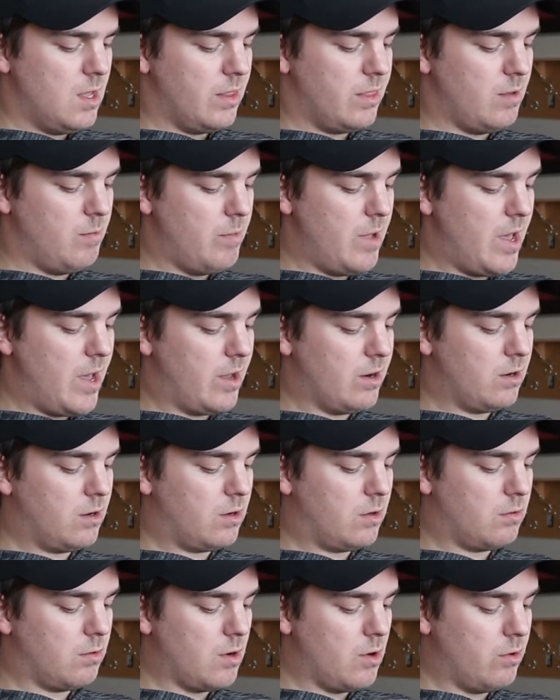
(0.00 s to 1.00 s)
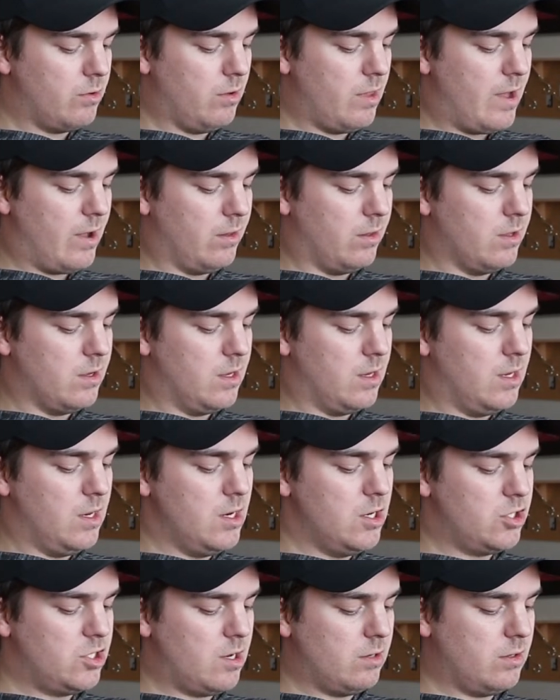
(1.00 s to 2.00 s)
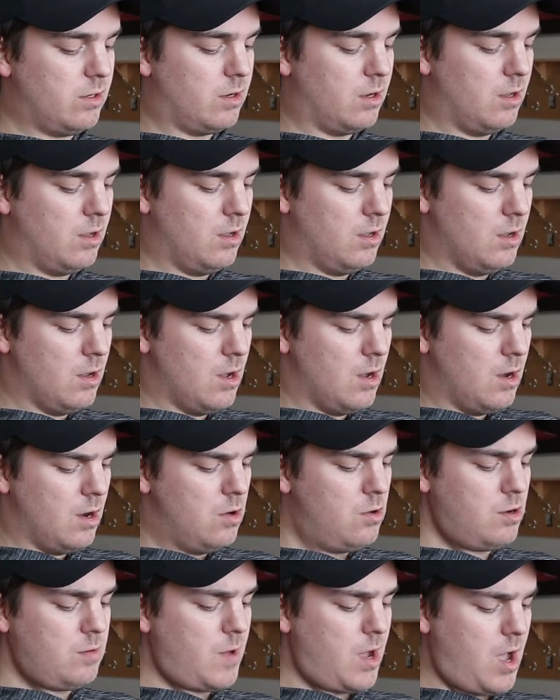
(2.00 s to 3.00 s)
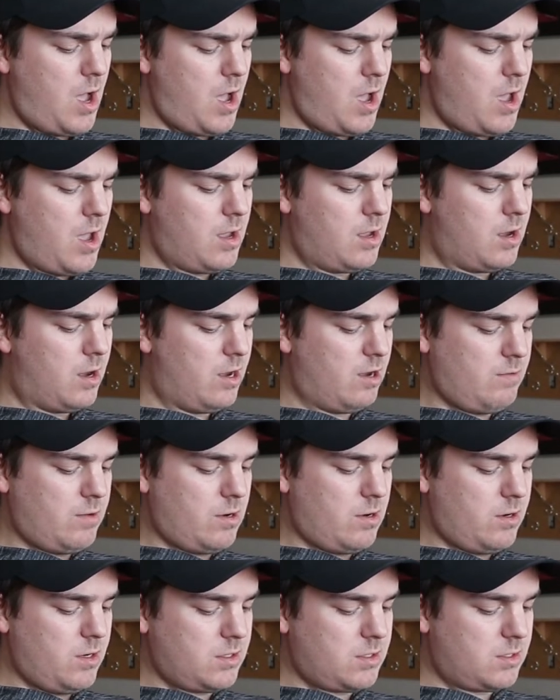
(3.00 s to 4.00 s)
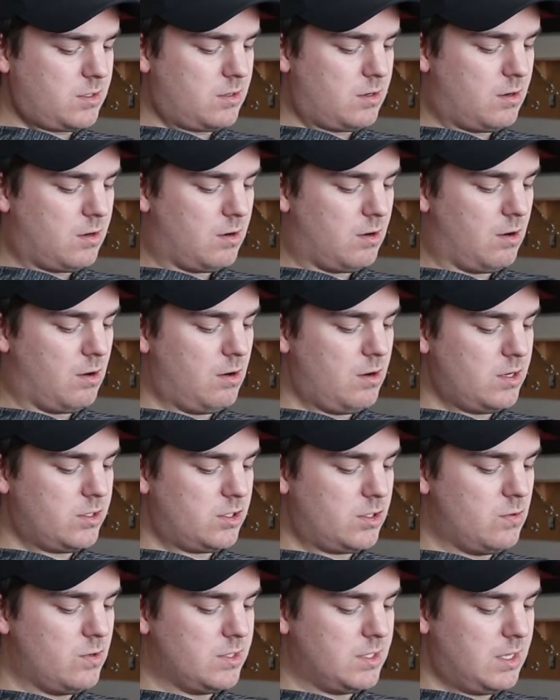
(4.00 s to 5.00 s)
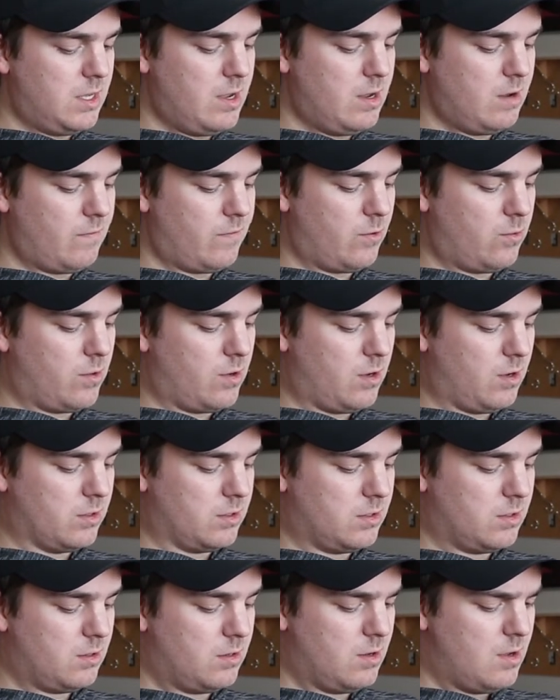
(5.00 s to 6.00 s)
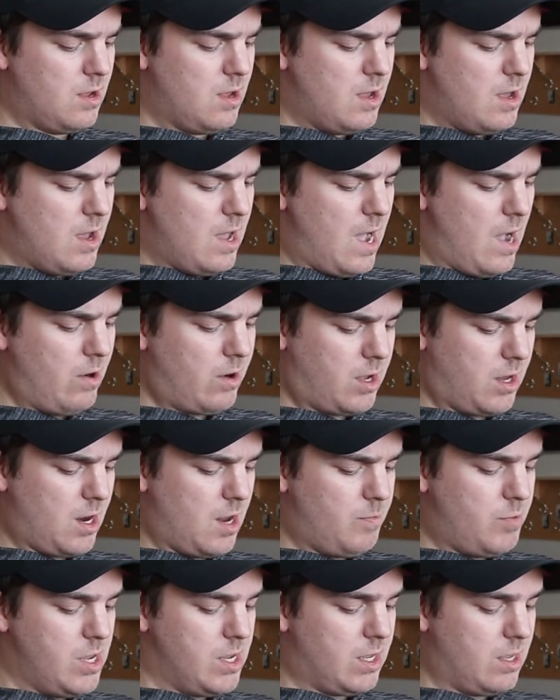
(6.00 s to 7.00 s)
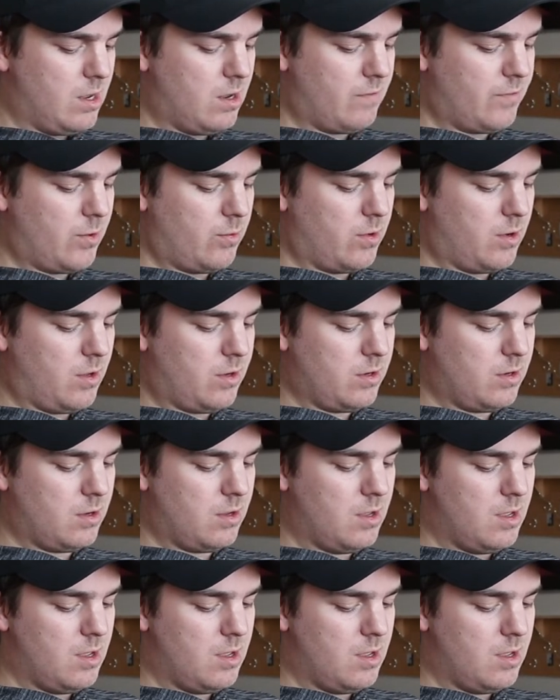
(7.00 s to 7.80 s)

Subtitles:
The man crowed loudly. He shouted, "Who am I? I'm Ernest. Ernest, who is king of the world." "How can I be king of the world?"